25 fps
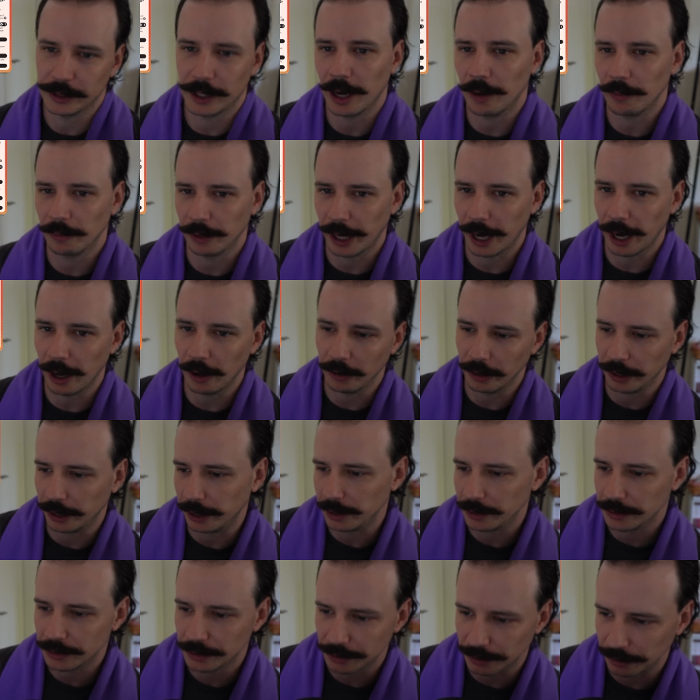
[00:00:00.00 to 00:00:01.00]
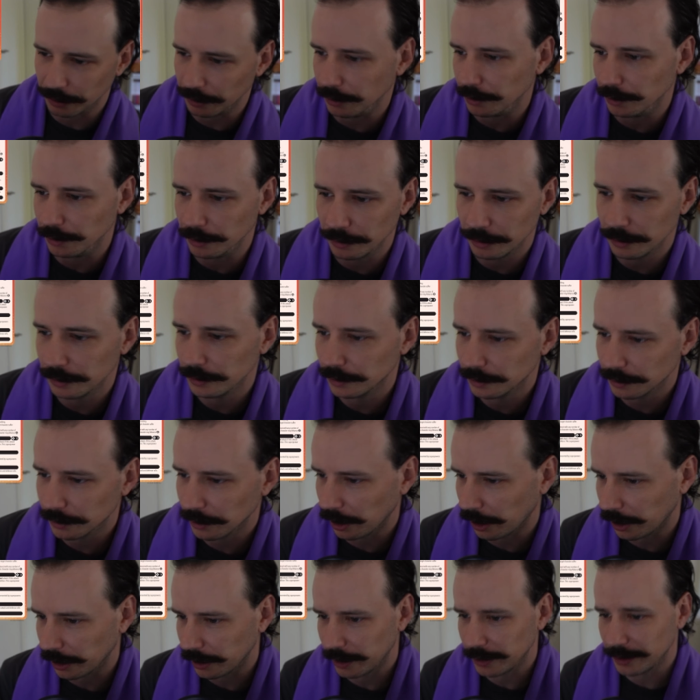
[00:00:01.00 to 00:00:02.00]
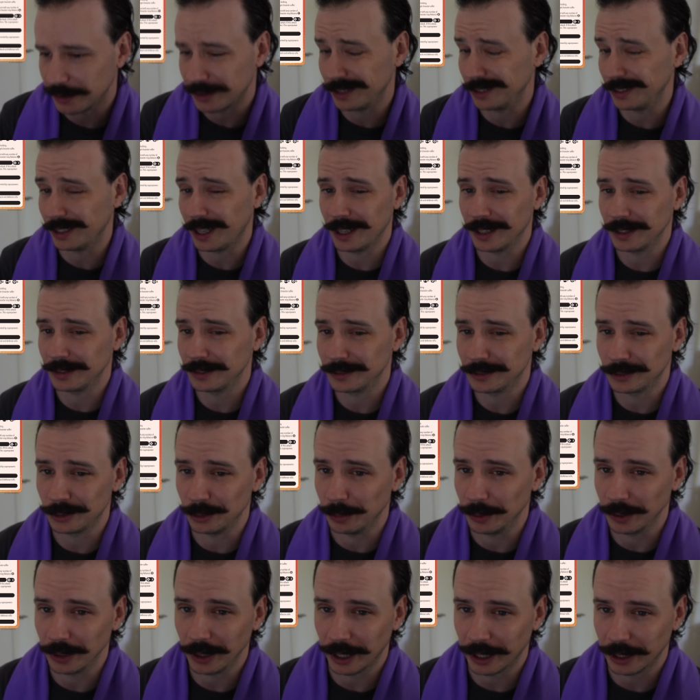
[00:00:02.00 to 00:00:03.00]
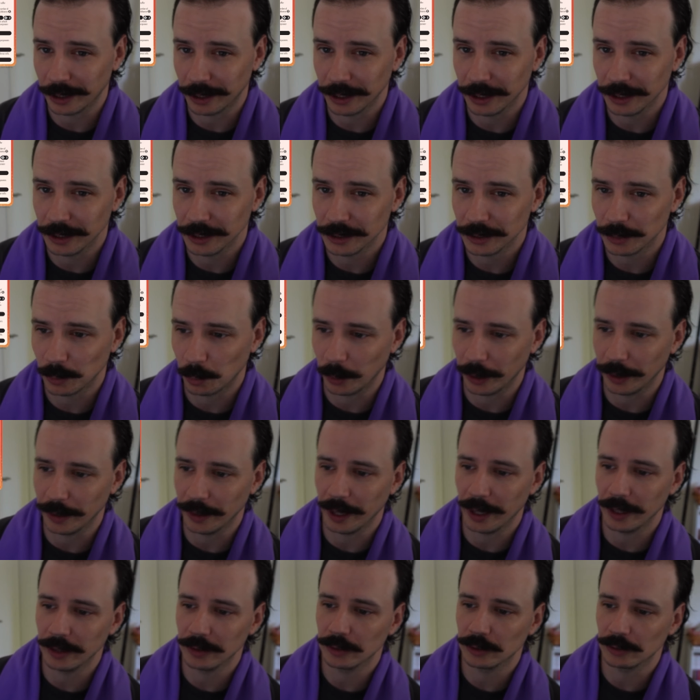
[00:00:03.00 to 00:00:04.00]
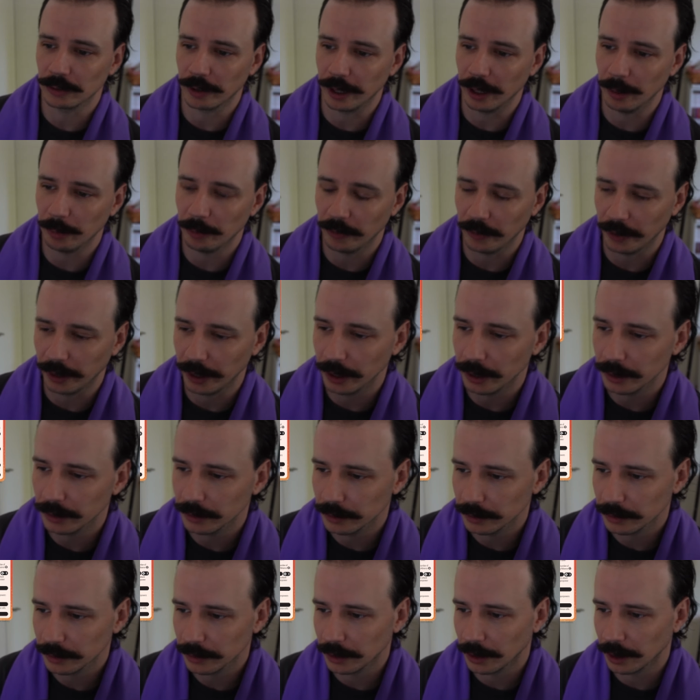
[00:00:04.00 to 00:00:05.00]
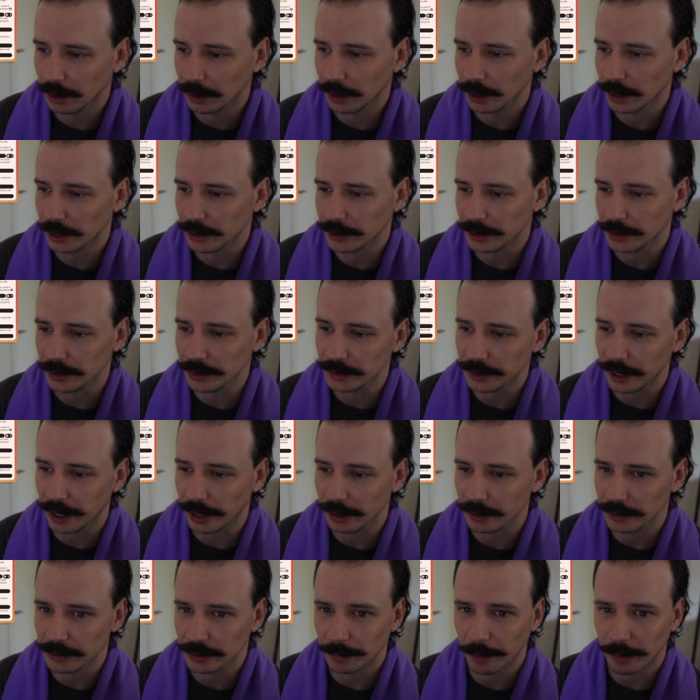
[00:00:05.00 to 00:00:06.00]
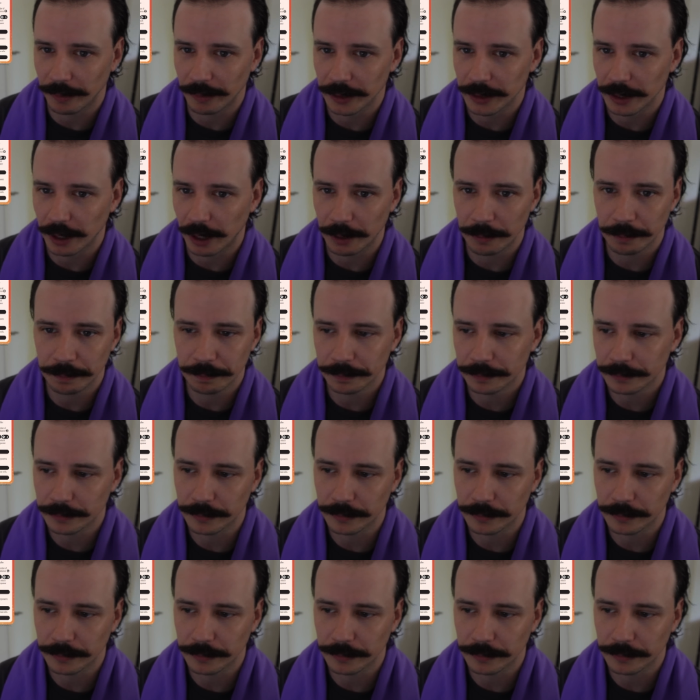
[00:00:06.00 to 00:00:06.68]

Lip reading: reality, it's still like he's still not super likely to just win that straight up fight unless he staggers him every time.